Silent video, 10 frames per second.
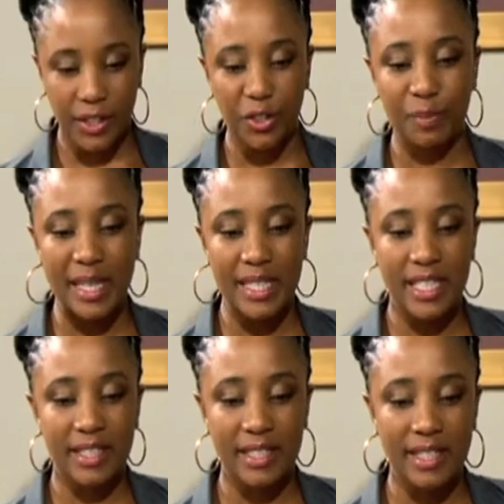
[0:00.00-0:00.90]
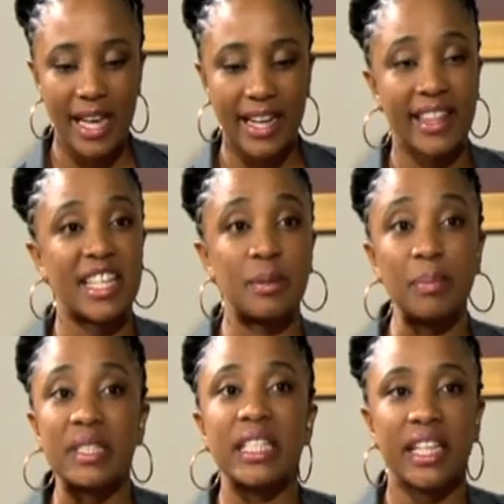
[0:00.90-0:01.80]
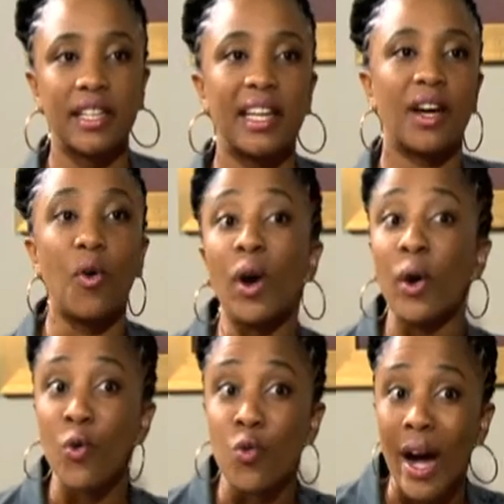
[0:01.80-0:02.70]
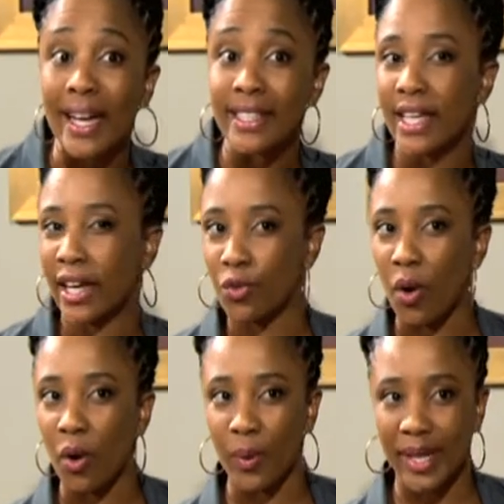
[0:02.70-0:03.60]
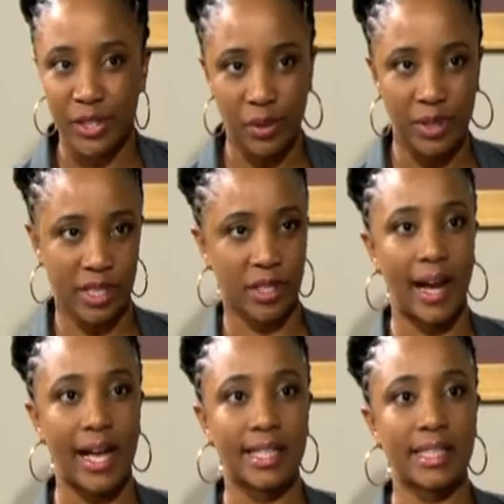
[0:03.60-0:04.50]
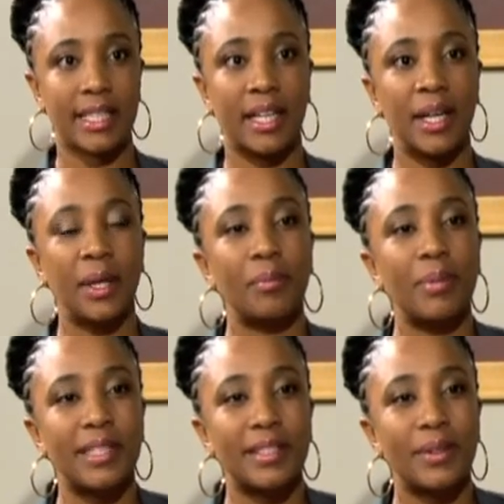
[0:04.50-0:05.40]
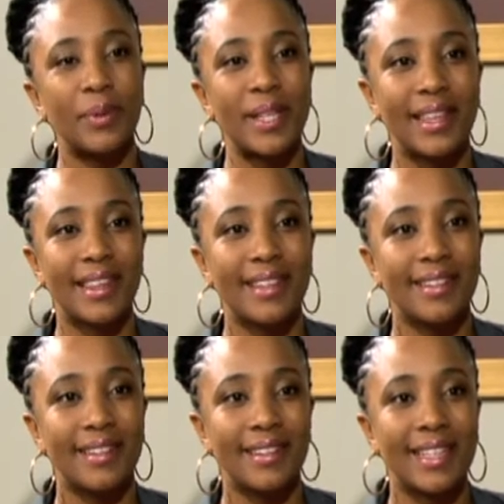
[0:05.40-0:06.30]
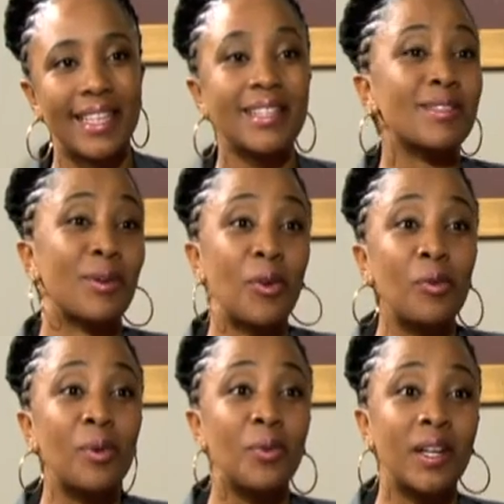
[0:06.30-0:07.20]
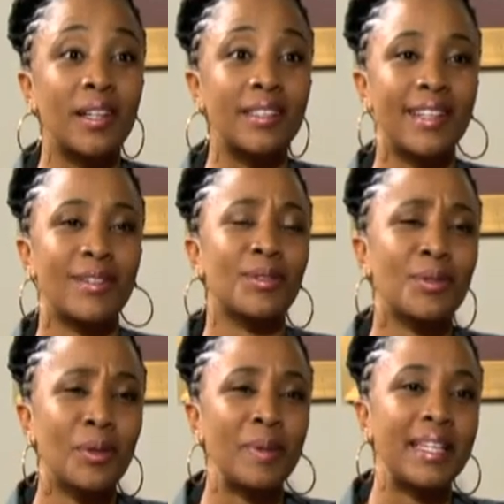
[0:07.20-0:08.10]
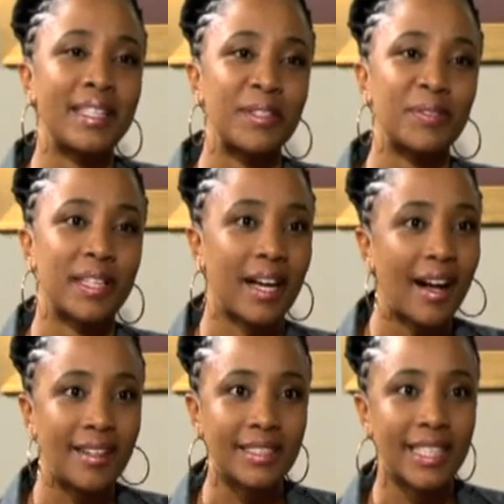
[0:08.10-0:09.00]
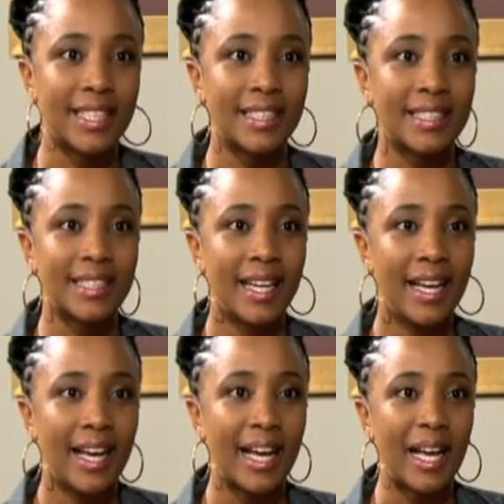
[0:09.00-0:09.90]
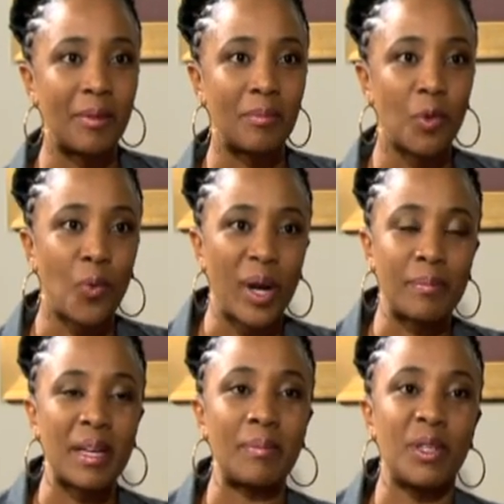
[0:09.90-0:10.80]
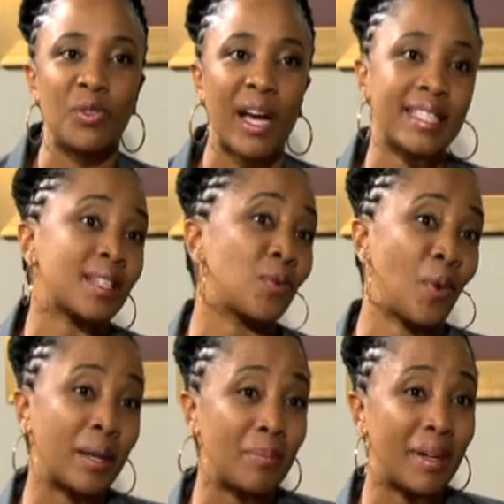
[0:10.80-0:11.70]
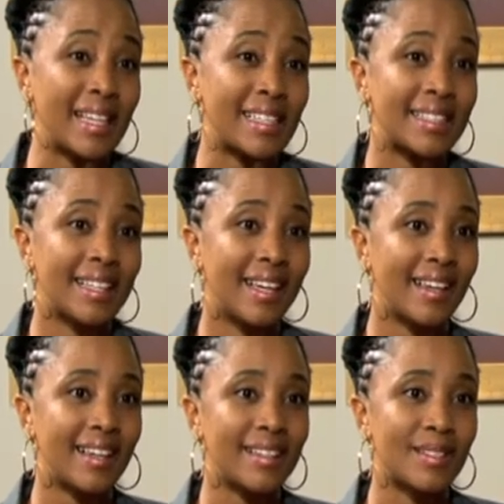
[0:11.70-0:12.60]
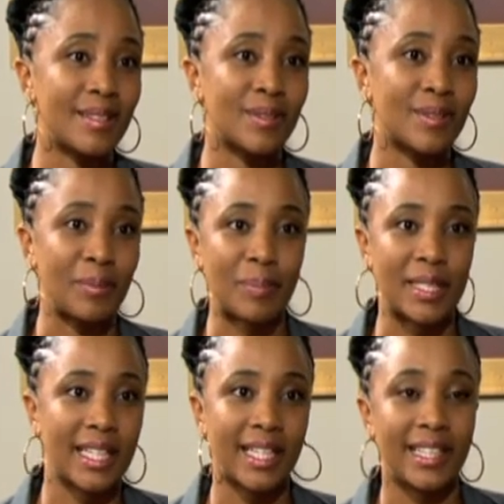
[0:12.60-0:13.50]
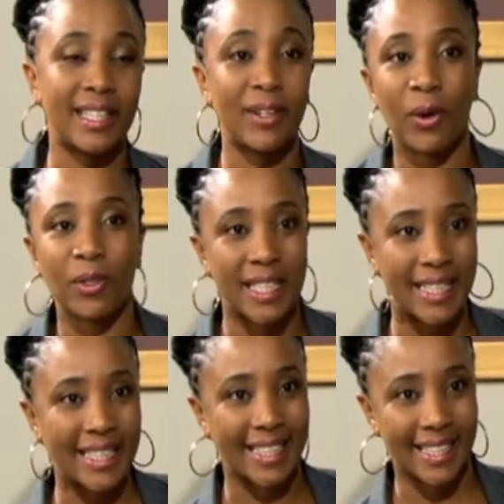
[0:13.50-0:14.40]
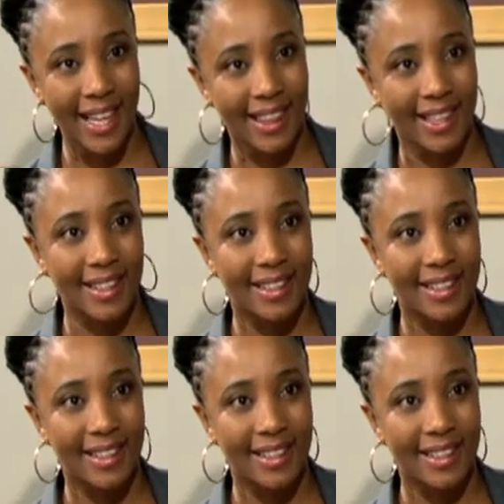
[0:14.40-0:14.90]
You've mentioned that there's a particular or a right and wrong way to interact. But in this global world, there's so many different cultures. What may be right in one place is not particularly kosher in another.